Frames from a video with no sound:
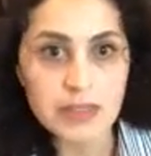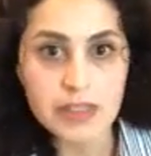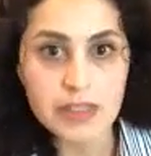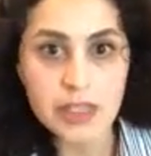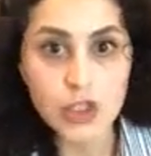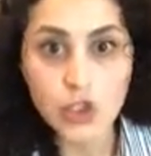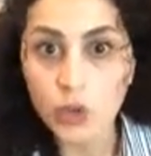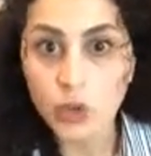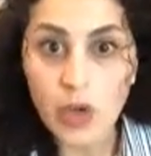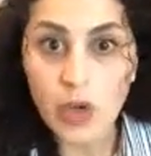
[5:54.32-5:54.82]

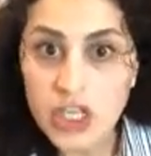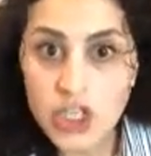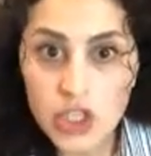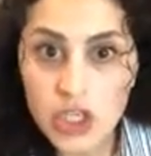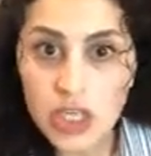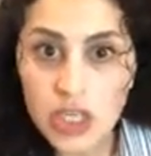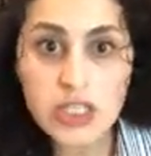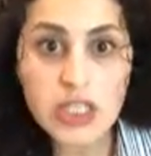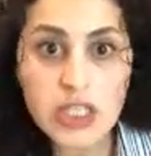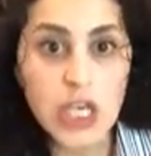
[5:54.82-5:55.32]

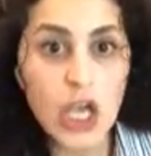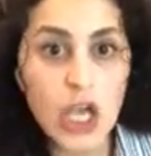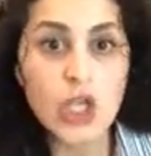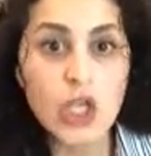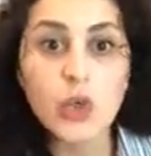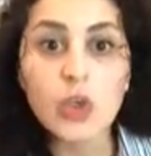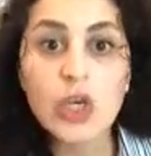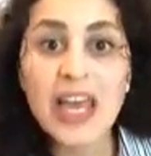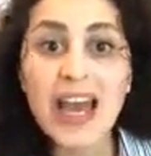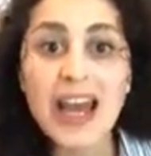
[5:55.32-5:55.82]
situations.
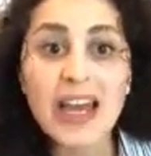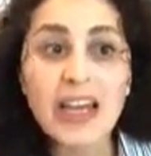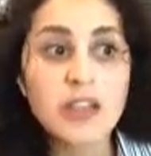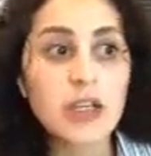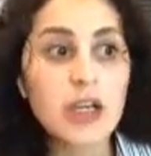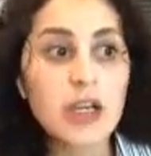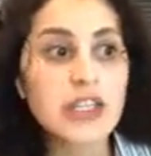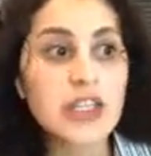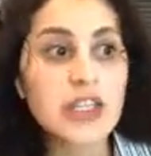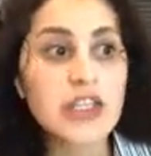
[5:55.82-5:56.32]
You can
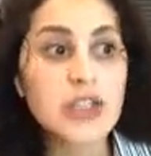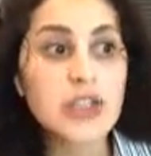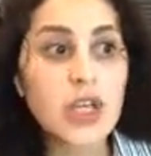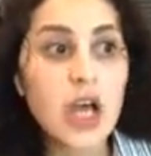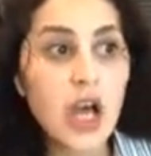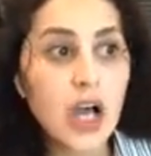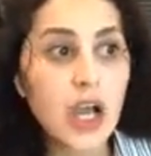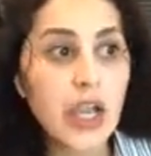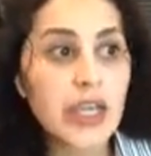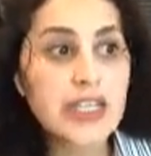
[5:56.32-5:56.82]

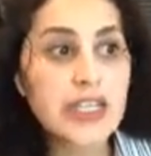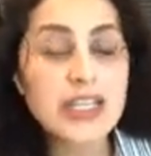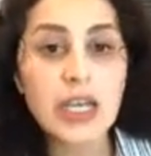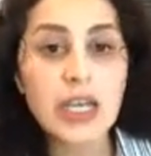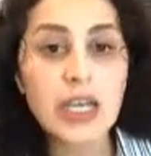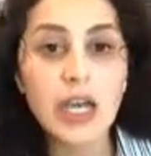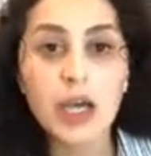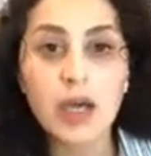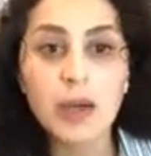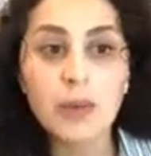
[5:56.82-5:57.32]
decide,
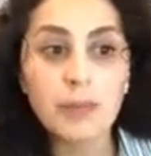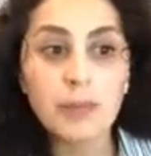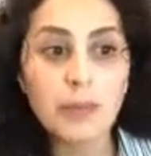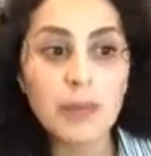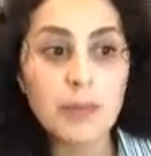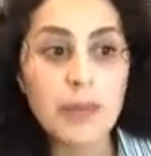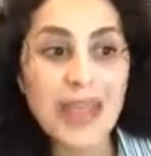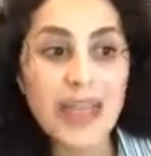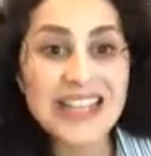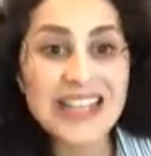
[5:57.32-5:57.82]

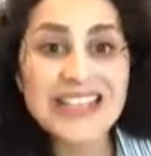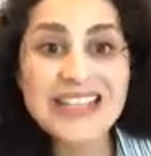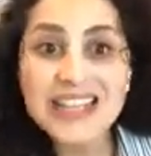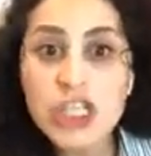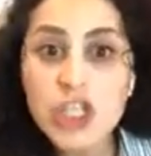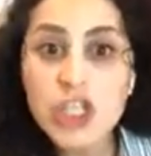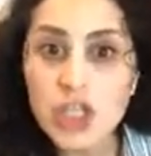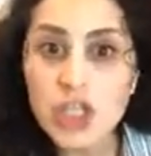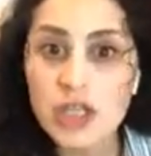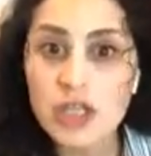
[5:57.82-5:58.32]
make
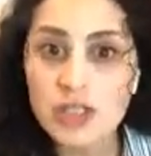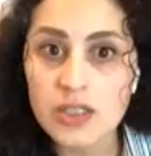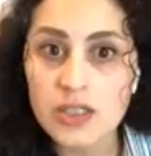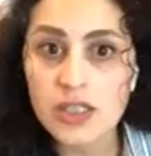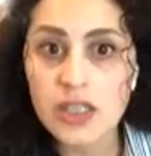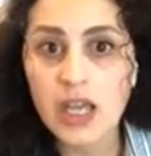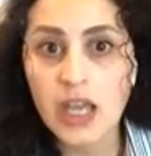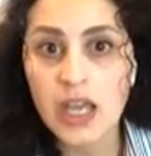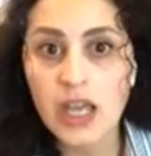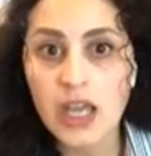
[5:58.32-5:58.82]
decisions
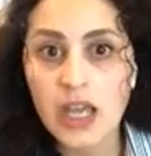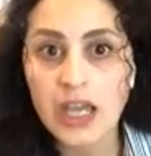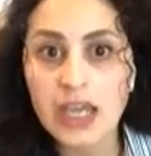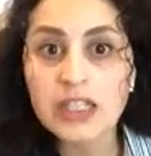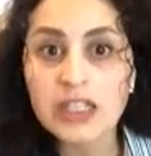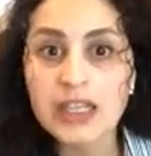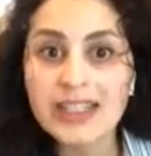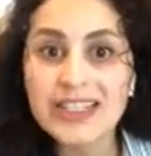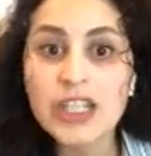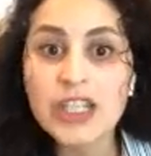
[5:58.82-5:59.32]

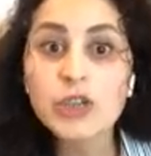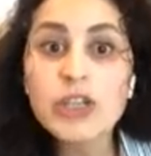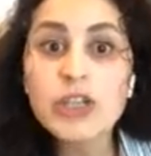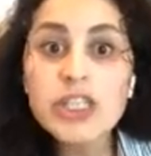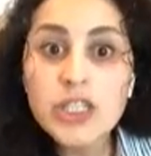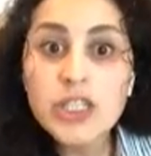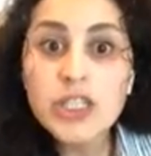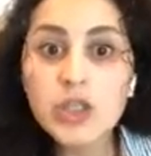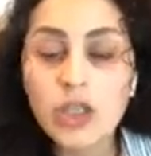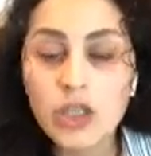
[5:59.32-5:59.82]
in a
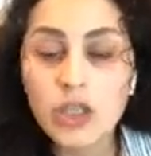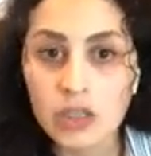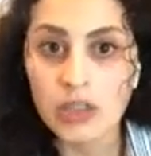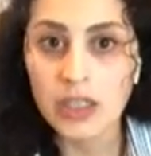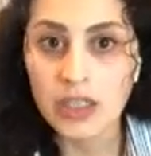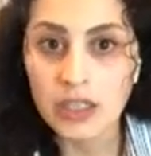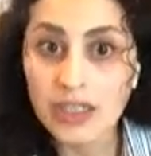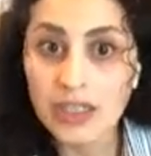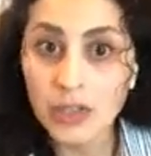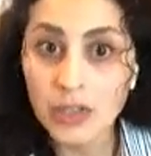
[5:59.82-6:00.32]

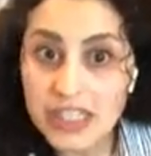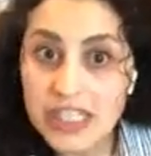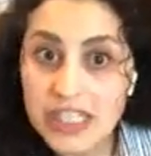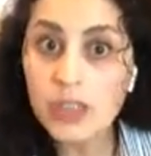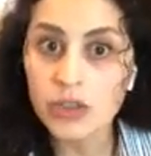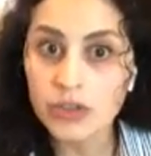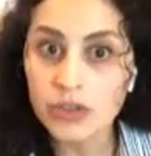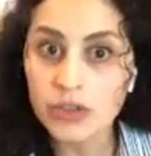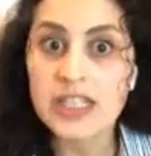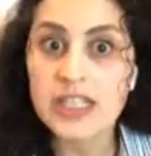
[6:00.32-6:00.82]

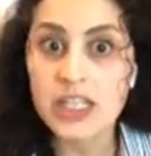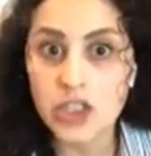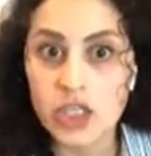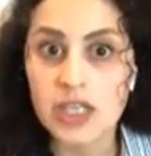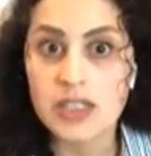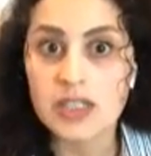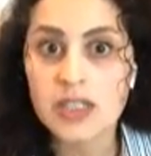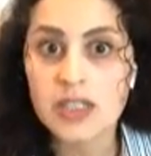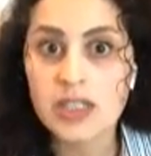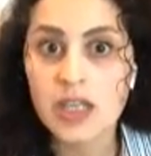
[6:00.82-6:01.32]
critical
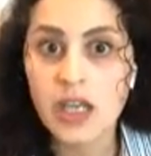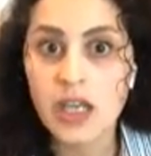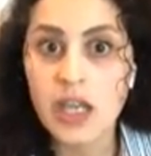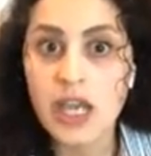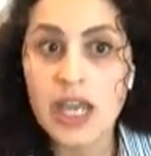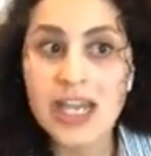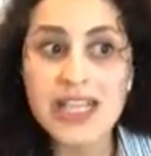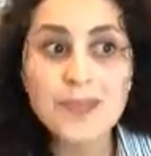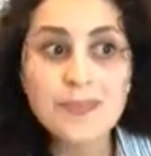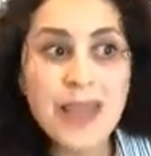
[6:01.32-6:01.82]
decisions.
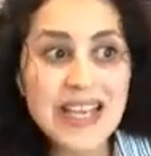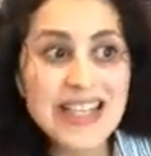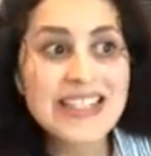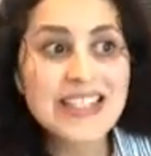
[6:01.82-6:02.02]
It makes